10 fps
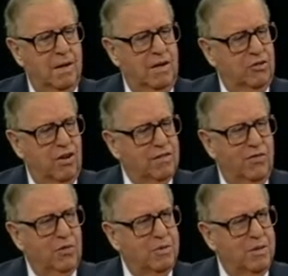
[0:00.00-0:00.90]
he
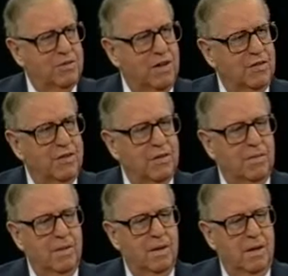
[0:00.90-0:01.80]
transformed himself.
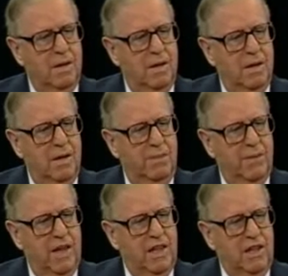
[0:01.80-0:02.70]

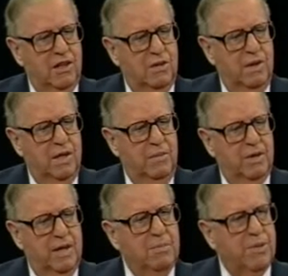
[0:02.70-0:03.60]
I think that when he
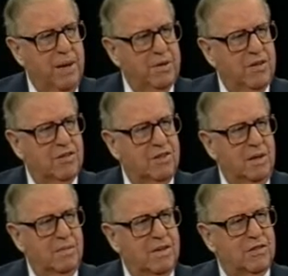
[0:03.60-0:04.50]
became prime minister, he
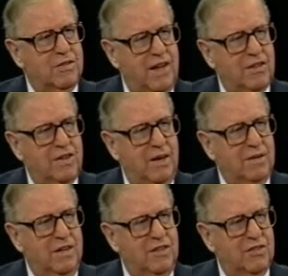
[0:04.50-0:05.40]
must have sat down
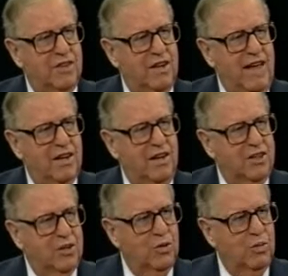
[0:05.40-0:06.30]
in his very
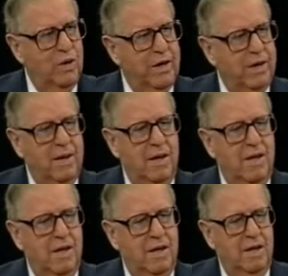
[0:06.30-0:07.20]
analytical way,
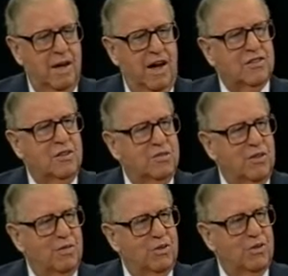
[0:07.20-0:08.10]
asked
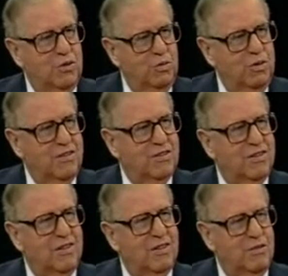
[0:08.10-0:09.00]
himself what to do with this
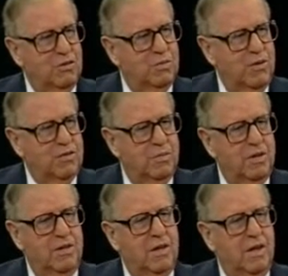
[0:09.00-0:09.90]

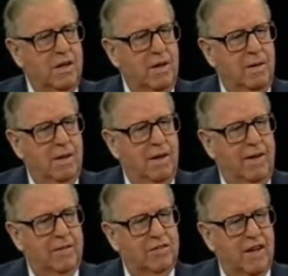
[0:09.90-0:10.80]
responsibility,
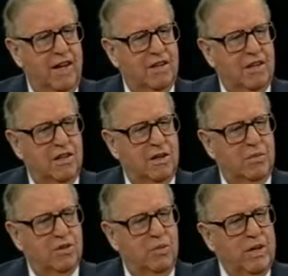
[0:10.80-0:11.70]
and decided that there
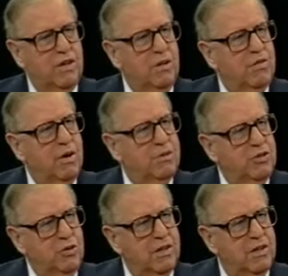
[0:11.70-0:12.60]
was a window of
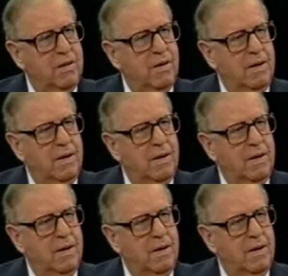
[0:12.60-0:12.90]
opportunity